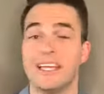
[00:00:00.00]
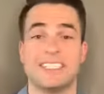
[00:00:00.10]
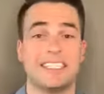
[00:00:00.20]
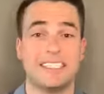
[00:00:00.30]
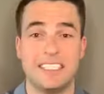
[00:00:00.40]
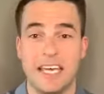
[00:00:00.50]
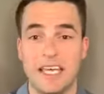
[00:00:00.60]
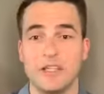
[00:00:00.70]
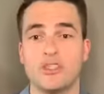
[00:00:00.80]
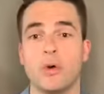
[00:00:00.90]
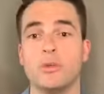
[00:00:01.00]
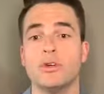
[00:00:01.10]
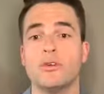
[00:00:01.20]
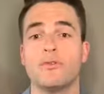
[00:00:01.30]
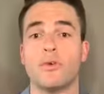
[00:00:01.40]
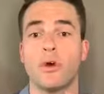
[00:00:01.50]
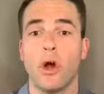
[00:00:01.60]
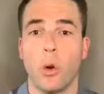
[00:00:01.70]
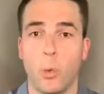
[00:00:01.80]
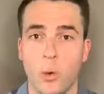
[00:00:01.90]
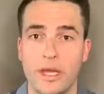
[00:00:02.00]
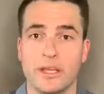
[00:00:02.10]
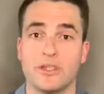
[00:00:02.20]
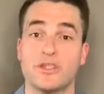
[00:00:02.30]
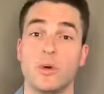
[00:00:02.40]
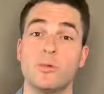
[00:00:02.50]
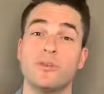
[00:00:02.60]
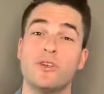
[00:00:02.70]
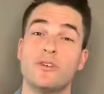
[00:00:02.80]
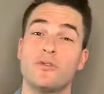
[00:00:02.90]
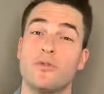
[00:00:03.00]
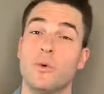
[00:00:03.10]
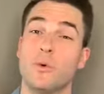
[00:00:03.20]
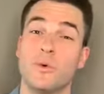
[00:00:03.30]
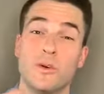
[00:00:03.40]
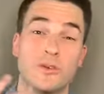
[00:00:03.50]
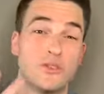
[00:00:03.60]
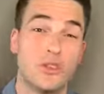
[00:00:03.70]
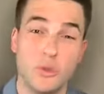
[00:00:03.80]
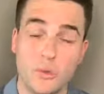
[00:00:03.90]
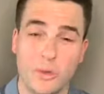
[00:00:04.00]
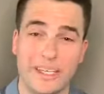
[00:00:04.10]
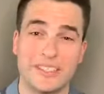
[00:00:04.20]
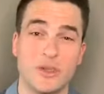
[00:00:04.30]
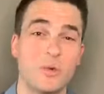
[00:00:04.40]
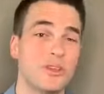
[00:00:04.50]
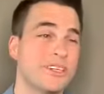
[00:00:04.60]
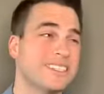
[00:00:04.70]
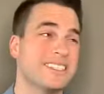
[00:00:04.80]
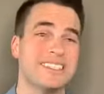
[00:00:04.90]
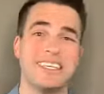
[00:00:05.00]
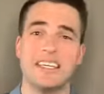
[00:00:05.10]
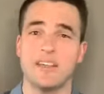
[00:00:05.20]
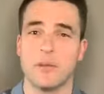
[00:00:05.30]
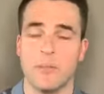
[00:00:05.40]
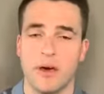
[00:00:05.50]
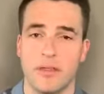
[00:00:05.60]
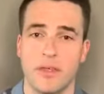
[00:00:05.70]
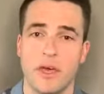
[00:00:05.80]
Today, don't for a week. Don't look for 2 weeks. Don't look until the end of the month.